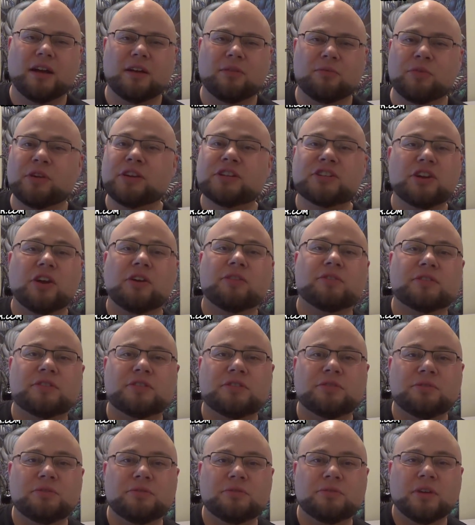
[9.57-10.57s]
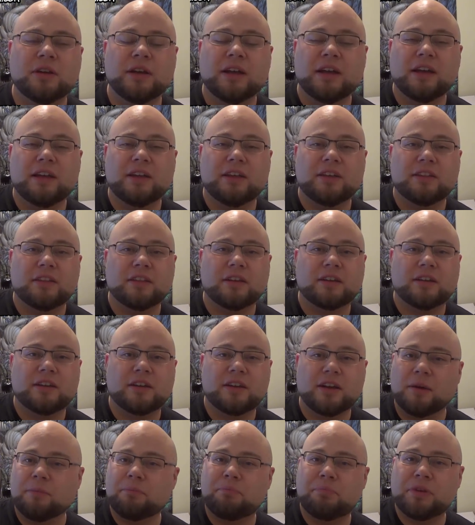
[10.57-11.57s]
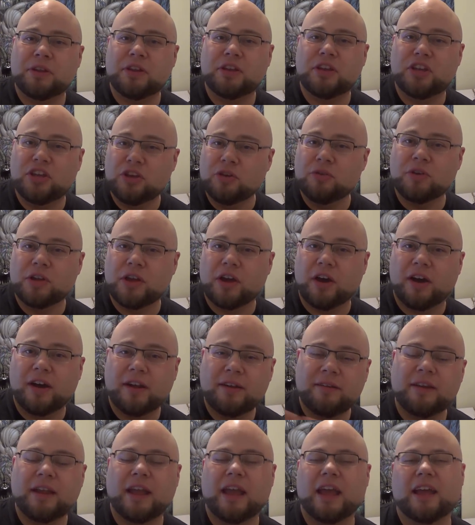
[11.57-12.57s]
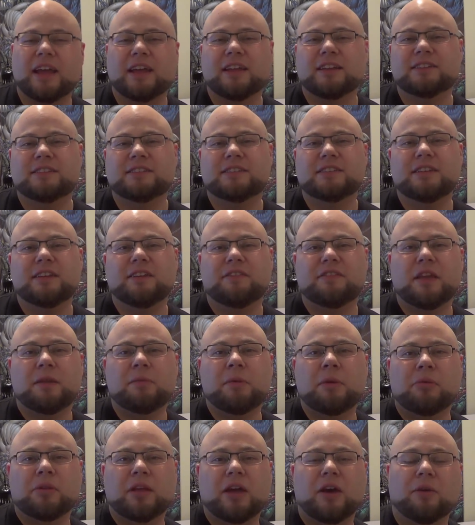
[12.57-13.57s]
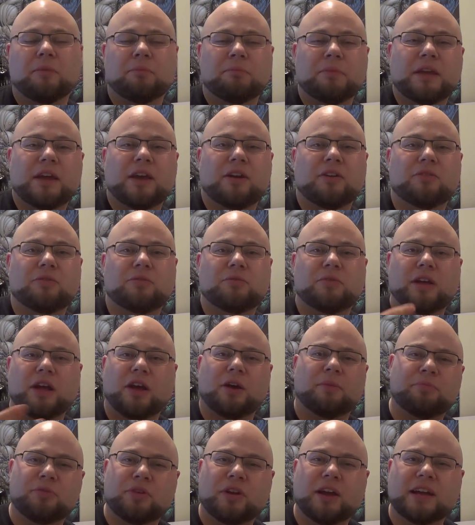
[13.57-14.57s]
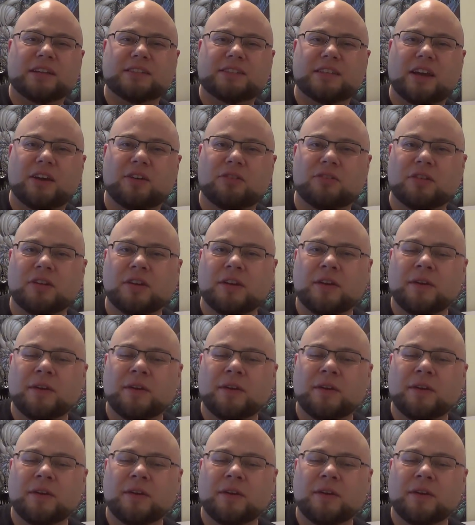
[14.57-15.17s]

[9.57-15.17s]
reach out to the company Huion and see if they'd be able to help me out, help you guys out,